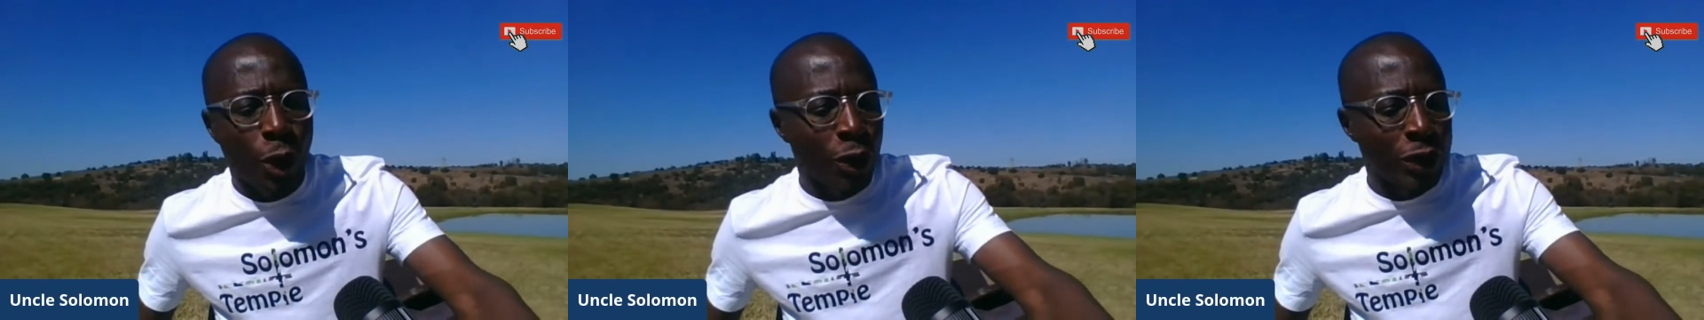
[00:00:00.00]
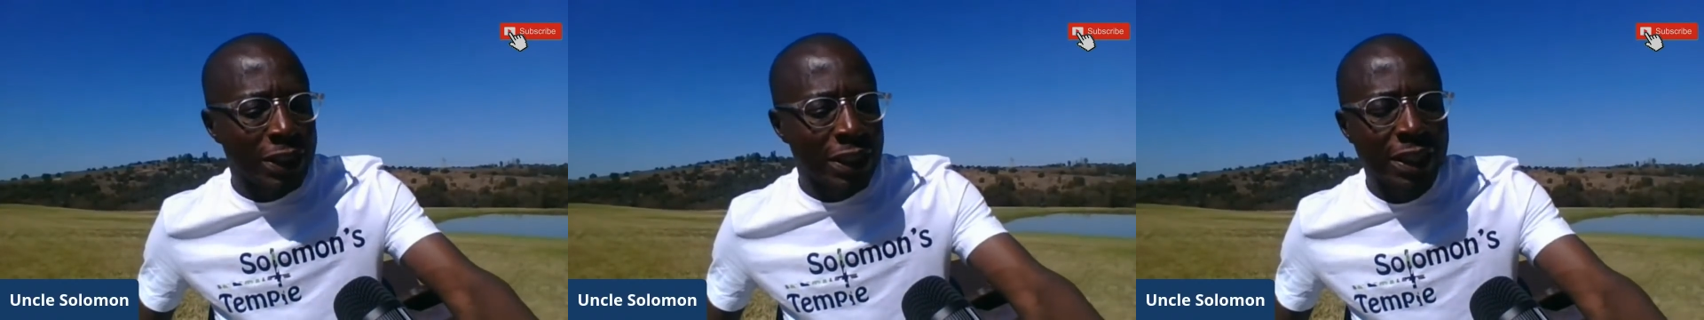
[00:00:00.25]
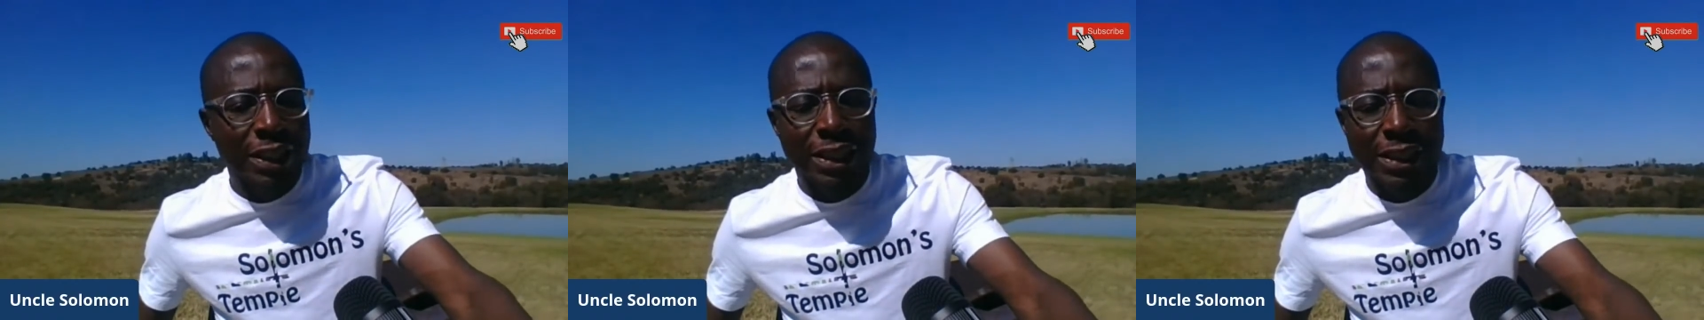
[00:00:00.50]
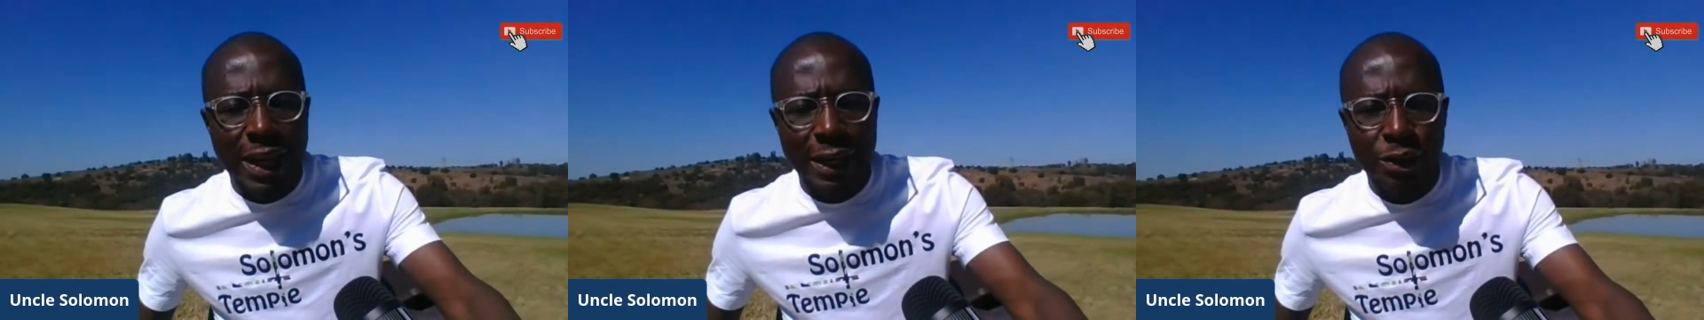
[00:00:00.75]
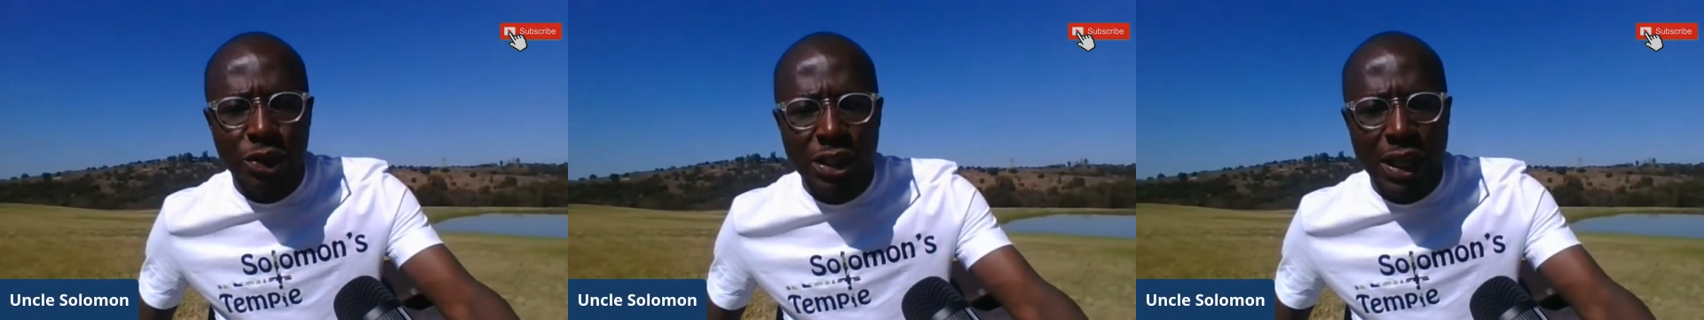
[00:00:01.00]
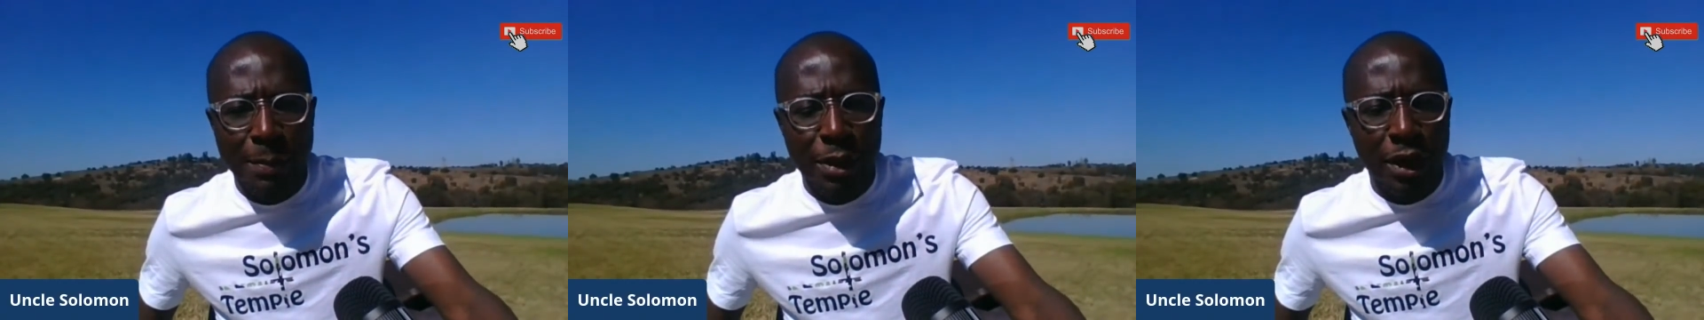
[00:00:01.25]
or did he decide to
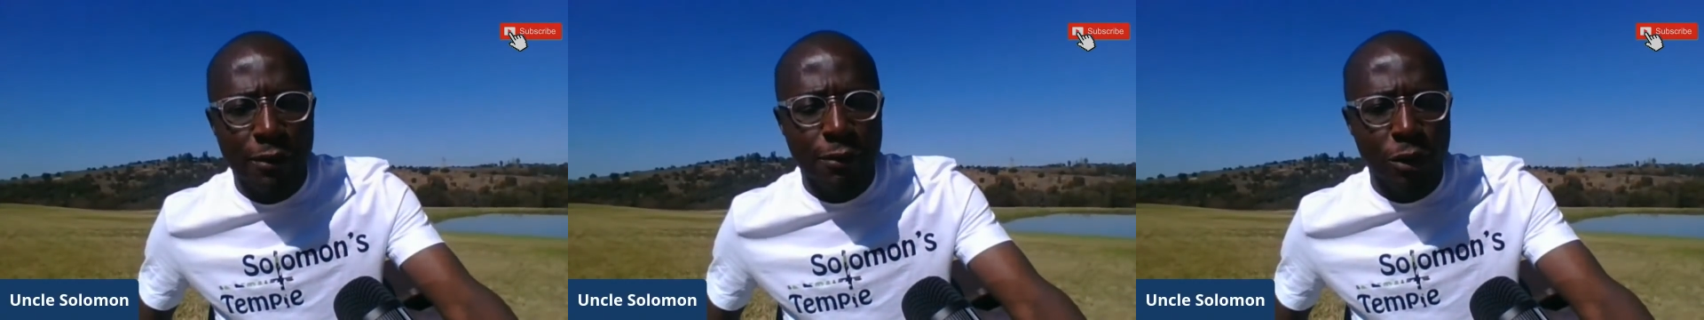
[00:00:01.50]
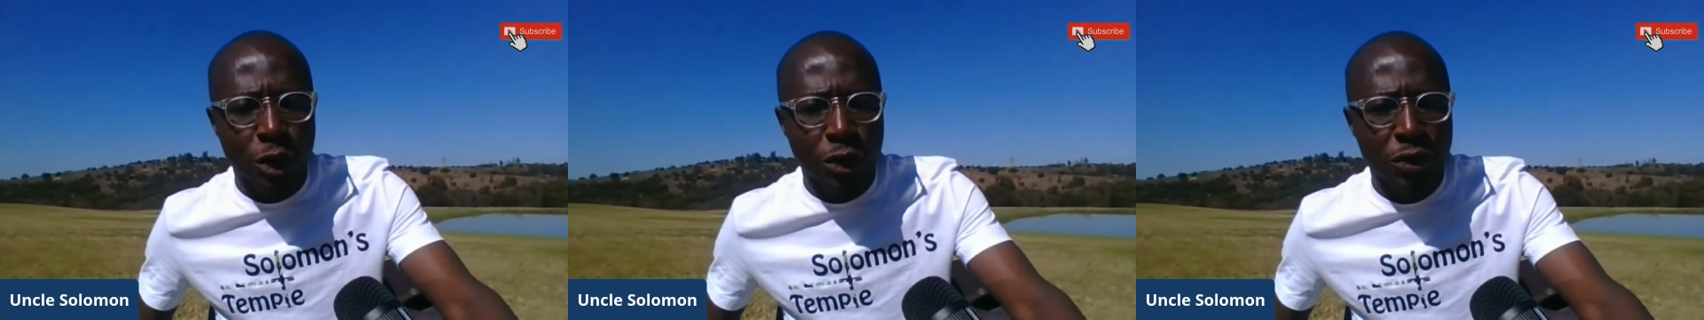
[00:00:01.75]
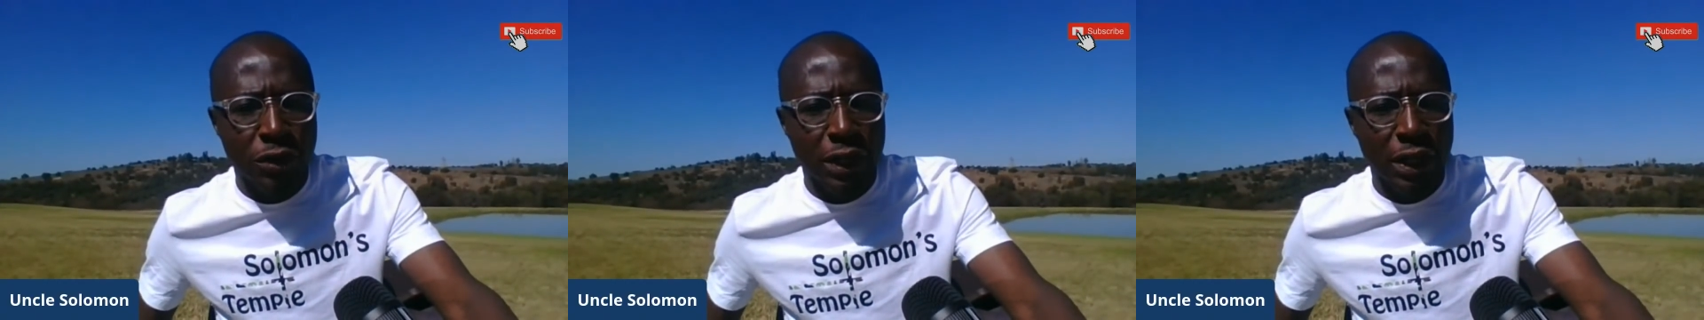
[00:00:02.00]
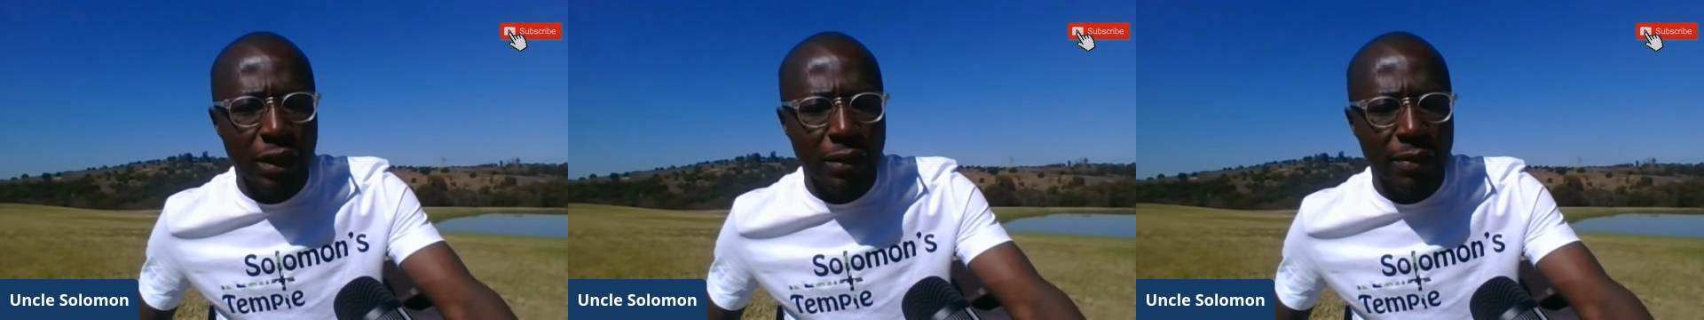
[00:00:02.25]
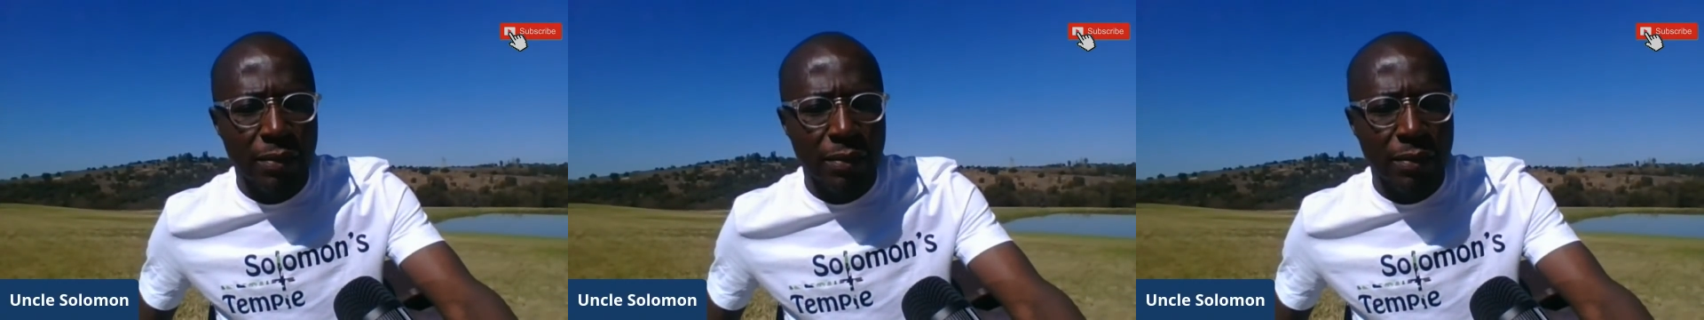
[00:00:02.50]
step down voluntarily?